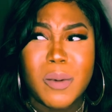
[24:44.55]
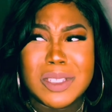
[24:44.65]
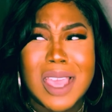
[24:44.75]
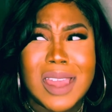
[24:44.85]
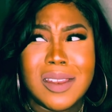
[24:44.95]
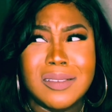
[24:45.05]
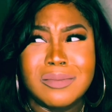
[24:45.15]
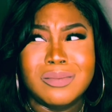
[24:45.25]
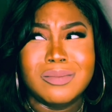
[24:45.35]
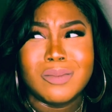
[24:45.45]
which I didn't
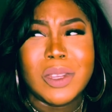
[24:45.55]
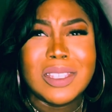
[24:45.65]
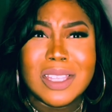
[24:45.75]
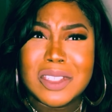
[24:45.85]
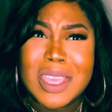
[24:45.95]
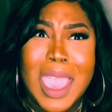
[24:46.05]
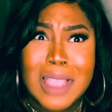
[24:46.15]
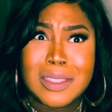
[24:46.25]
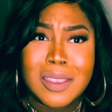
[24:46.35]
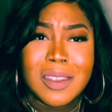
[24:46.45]
really think she
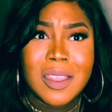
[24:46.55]
acted.